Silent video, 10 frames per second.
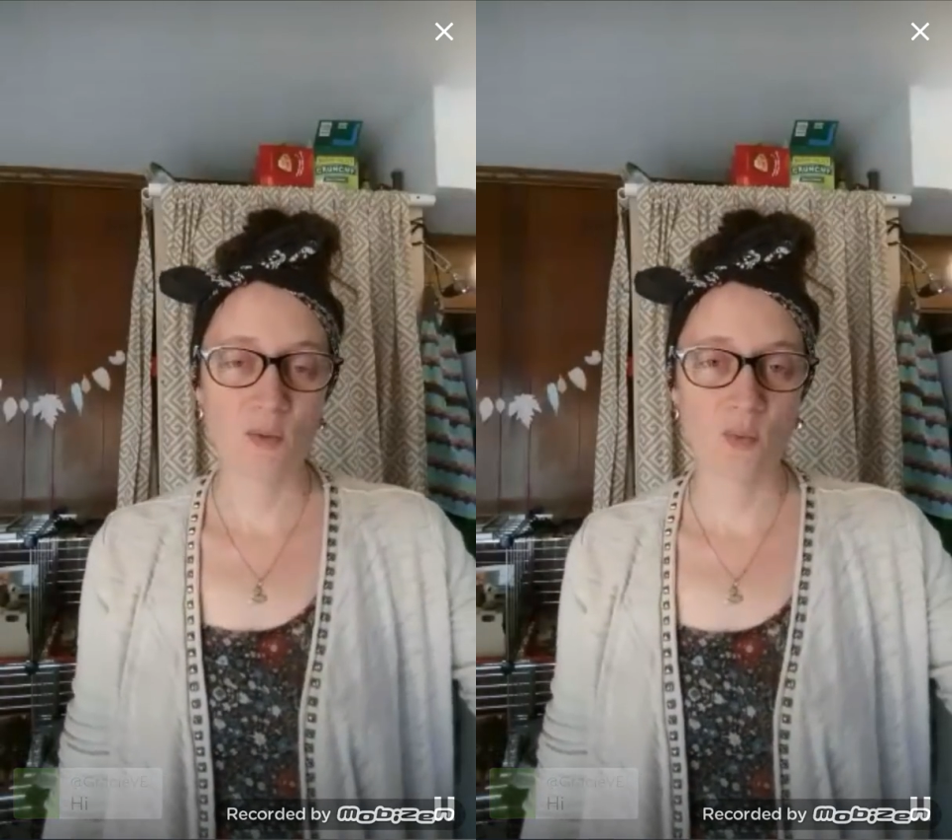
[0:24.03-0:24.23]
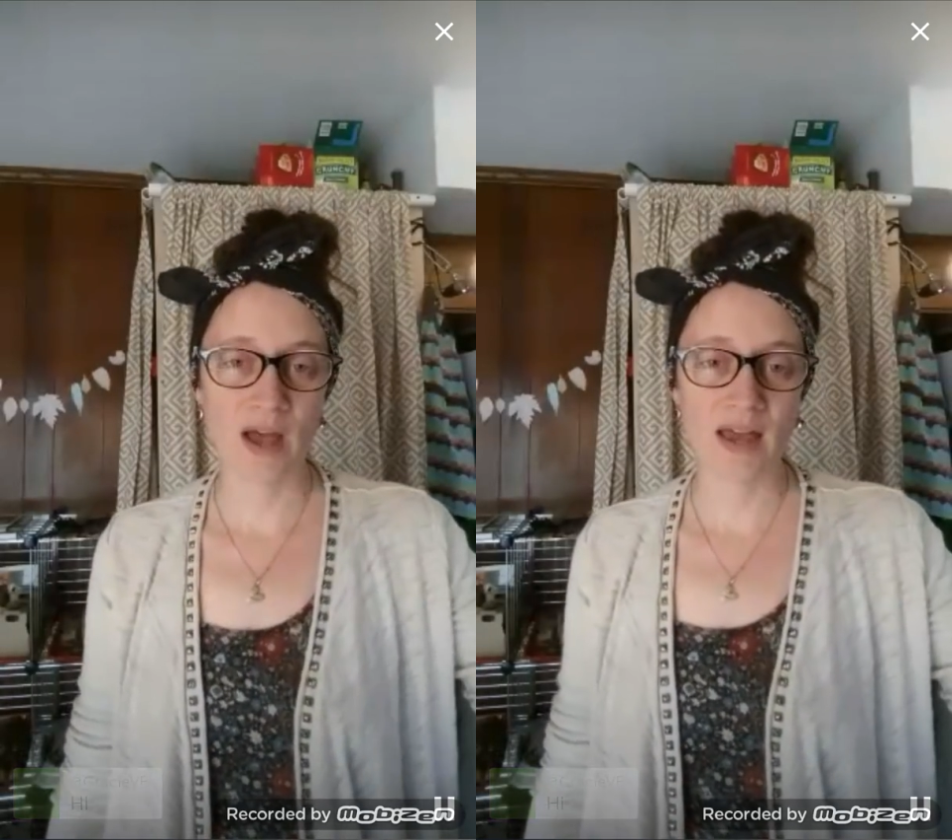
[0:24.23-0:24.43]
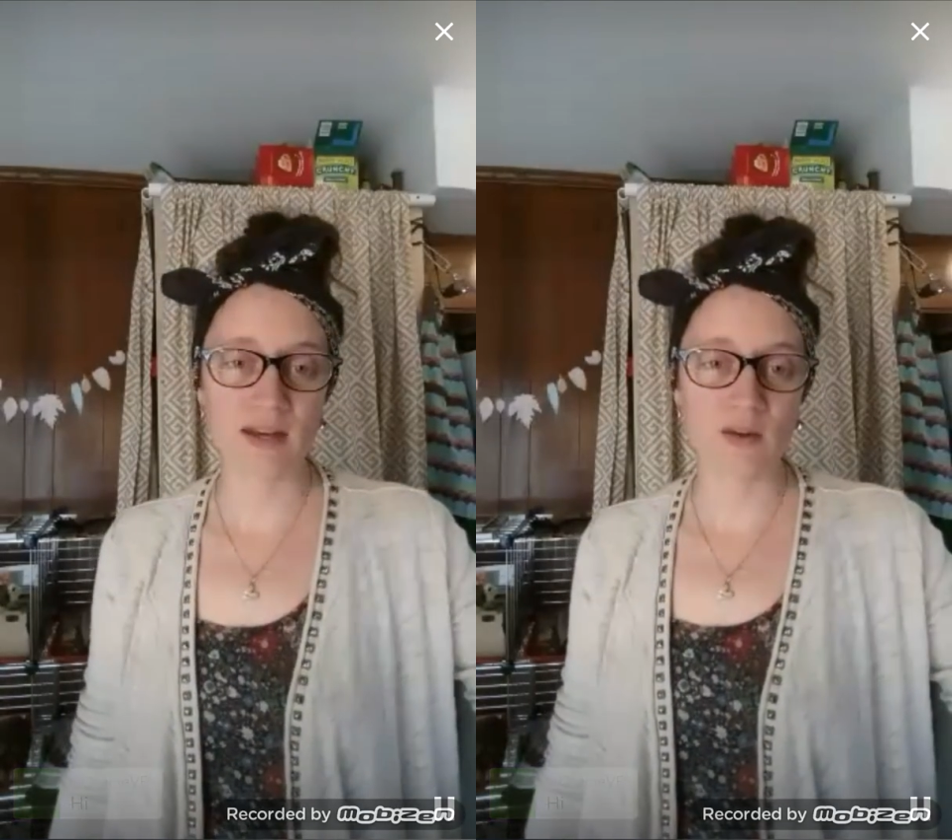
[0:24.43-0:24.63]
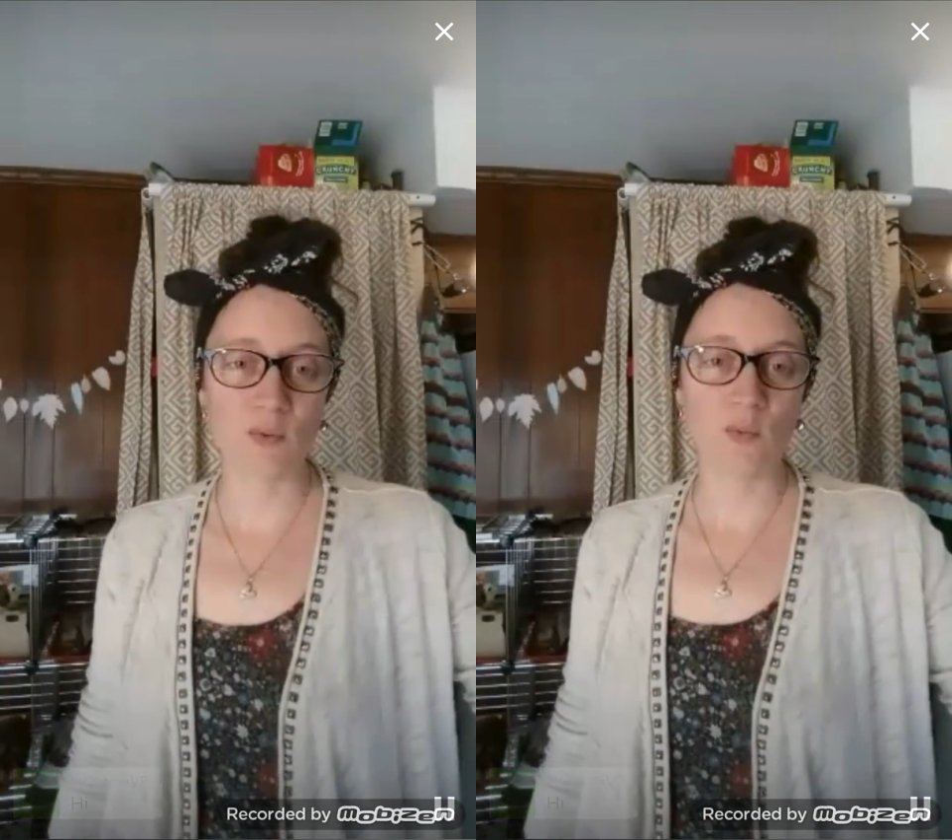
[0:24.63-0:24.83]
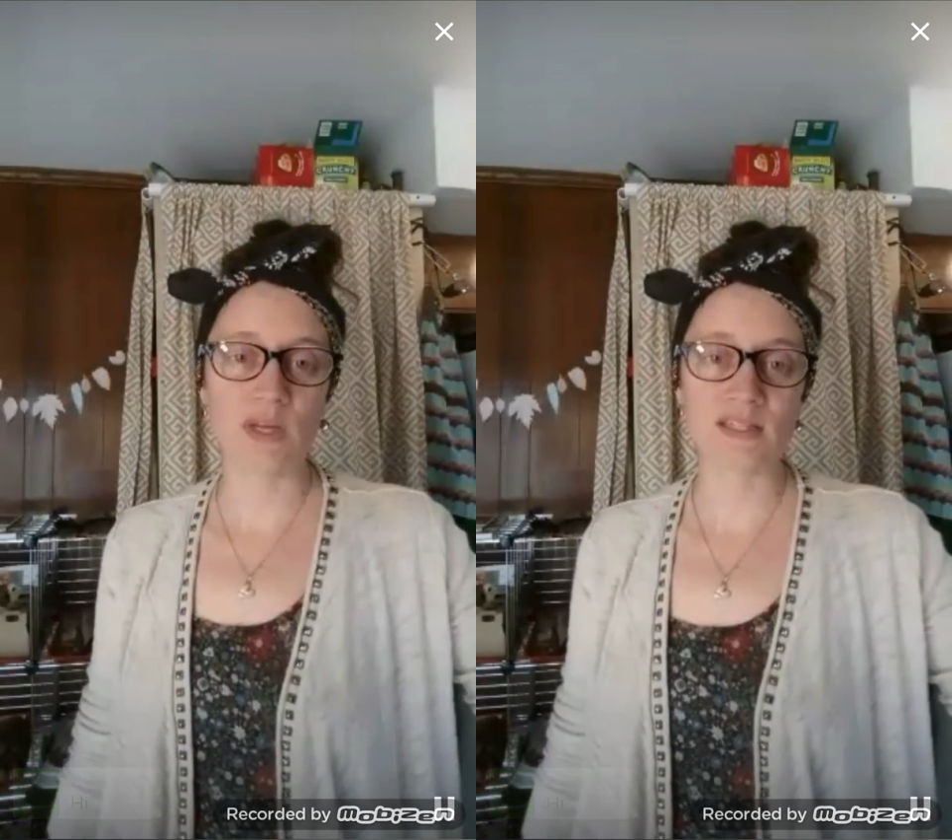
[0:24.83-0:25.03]

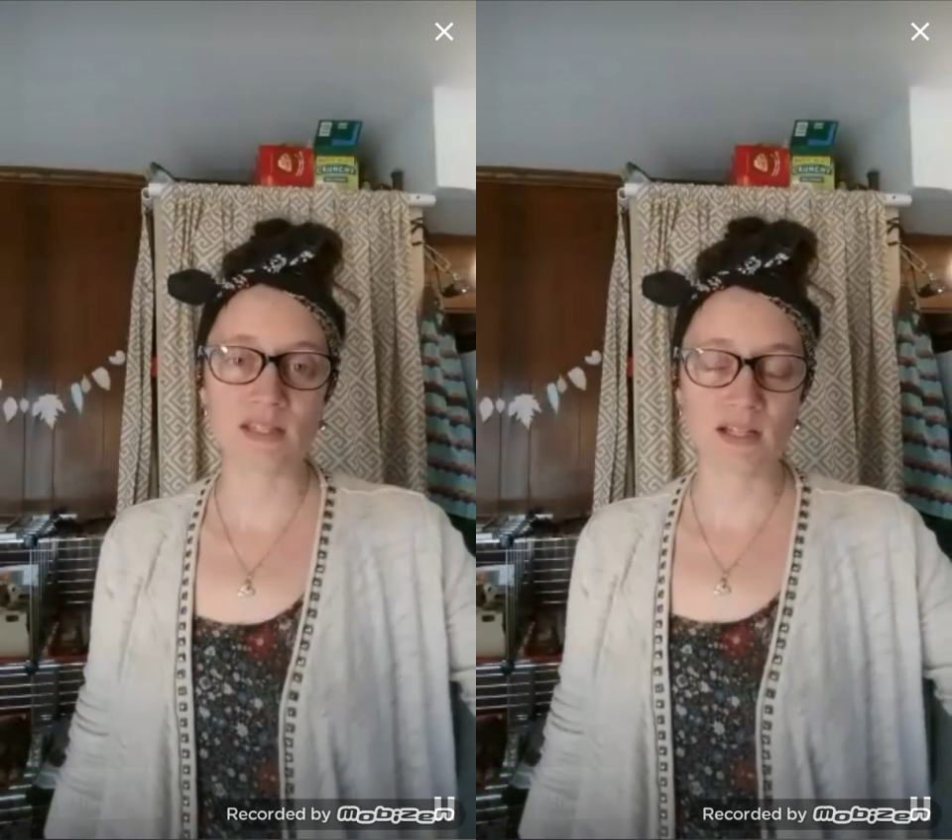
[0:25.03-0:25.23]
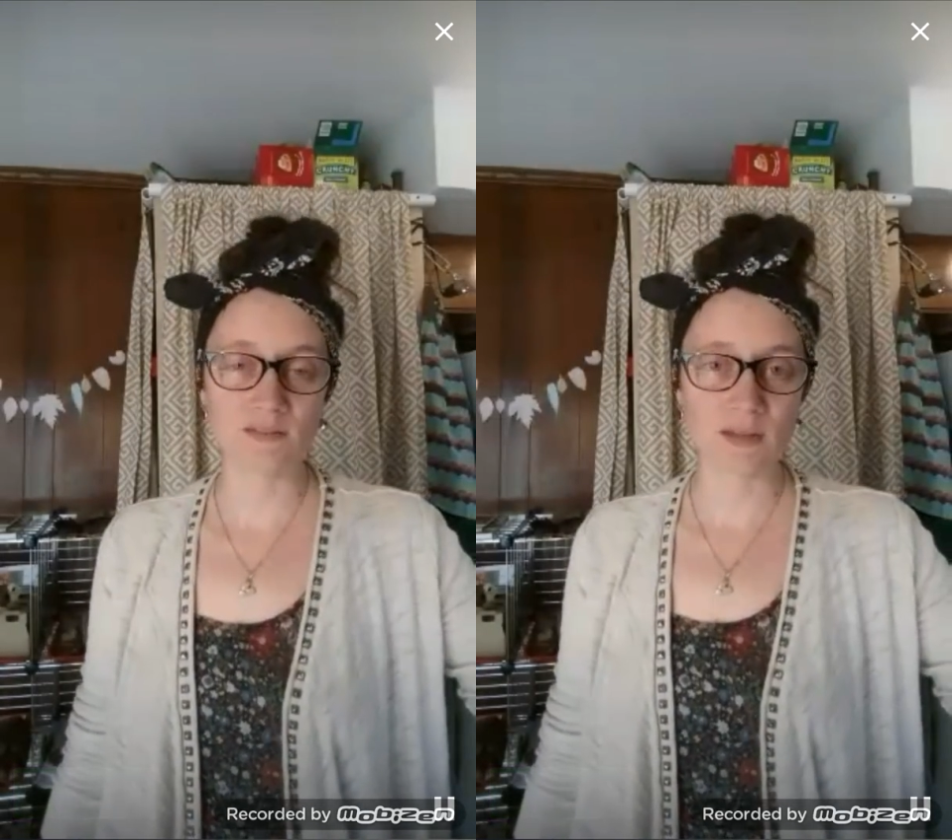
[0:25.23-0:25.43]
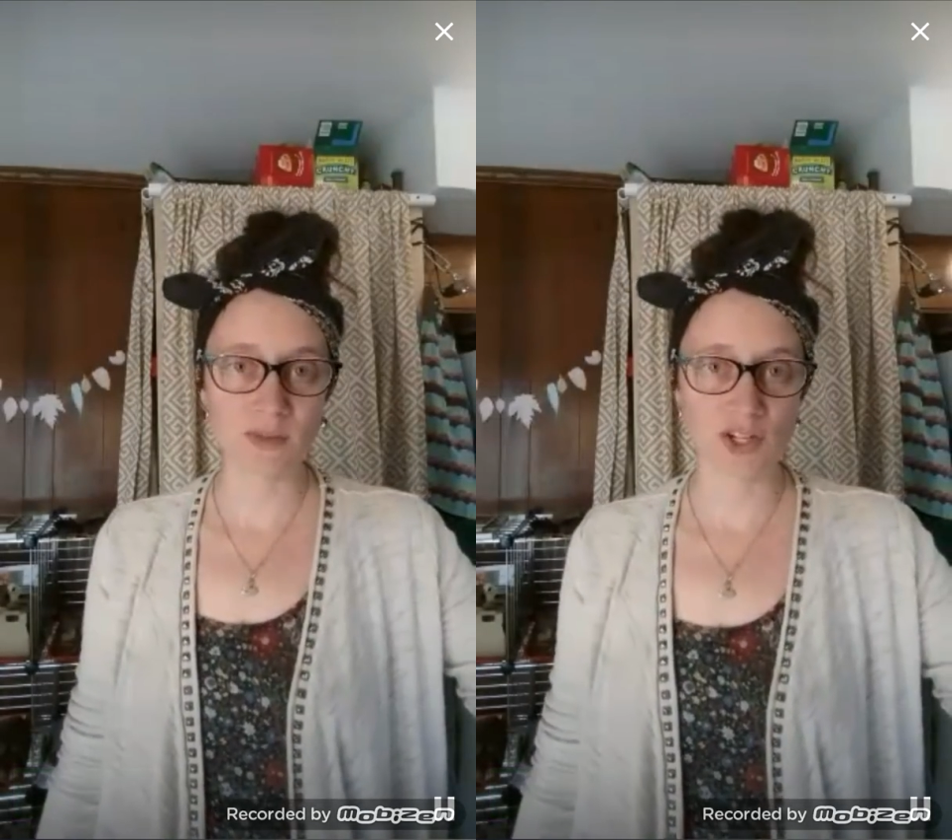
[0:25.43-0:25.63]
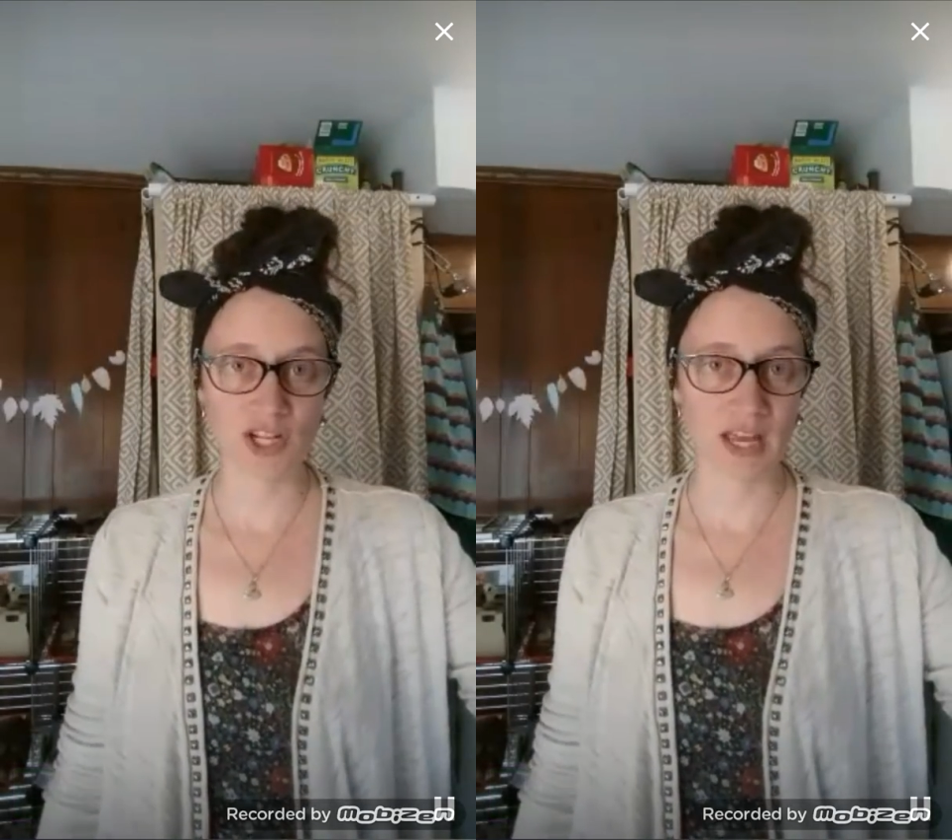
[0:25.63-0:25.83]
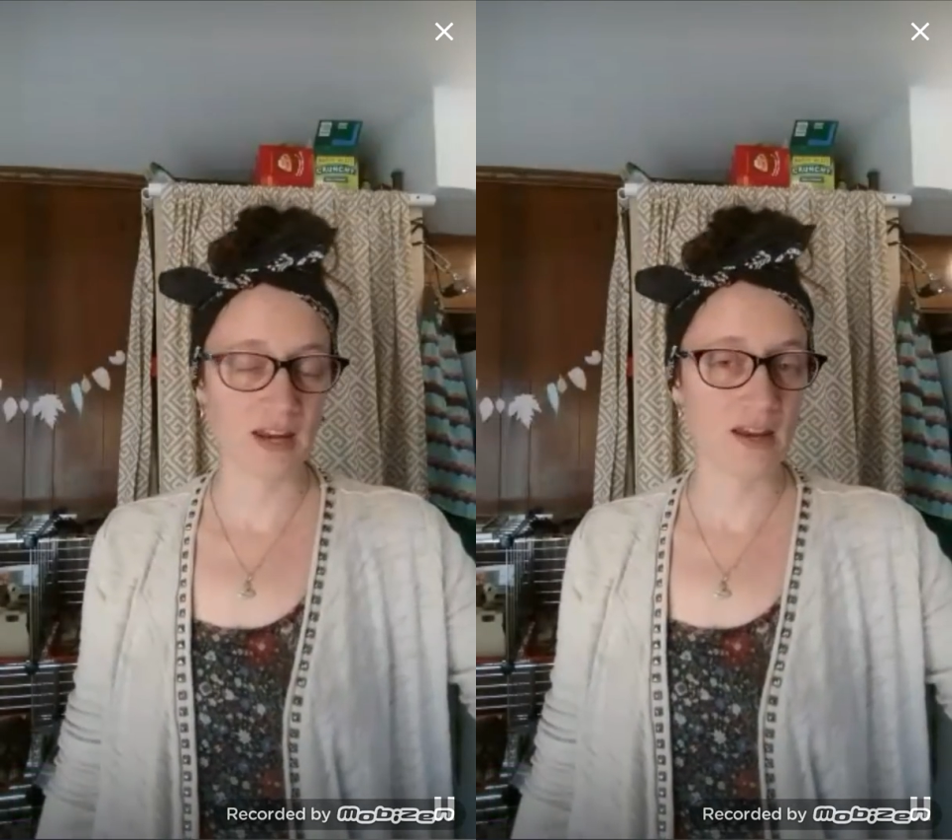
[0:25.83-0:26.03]
When we still lived in
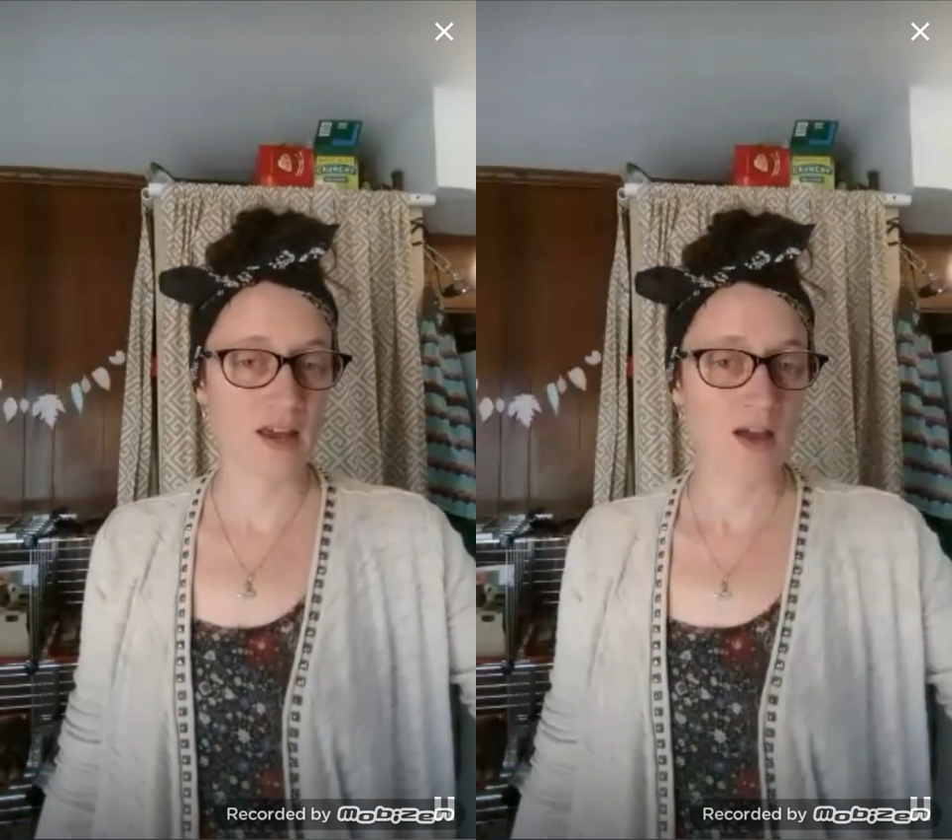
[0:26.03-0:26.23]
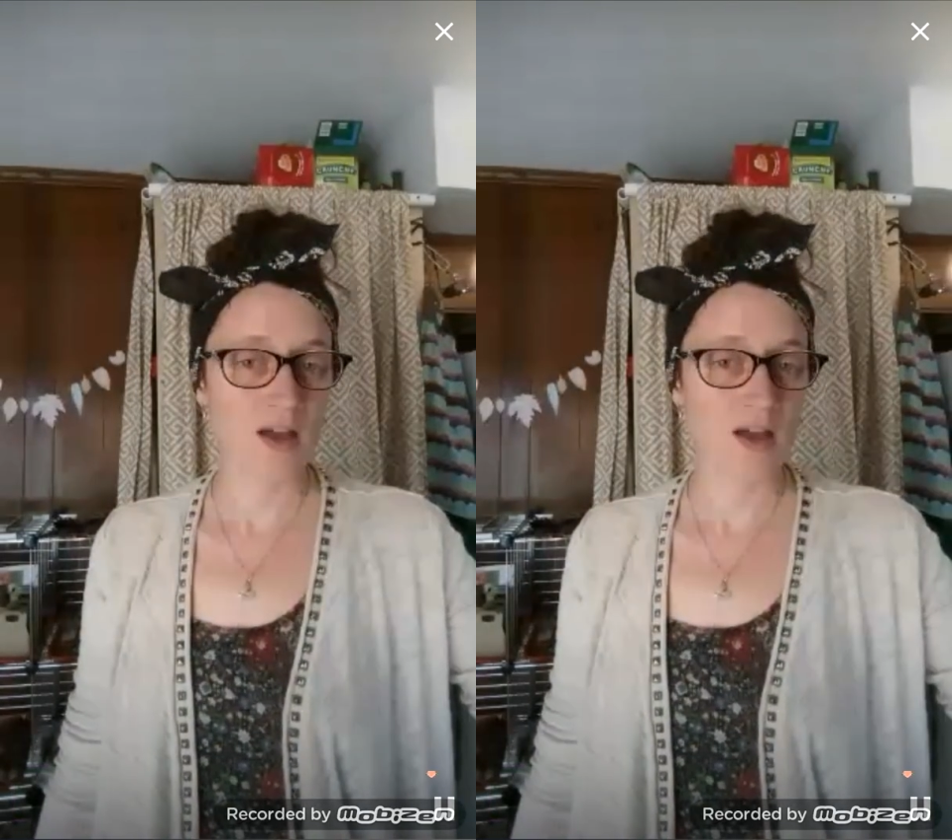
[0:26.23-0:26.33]
Michigan,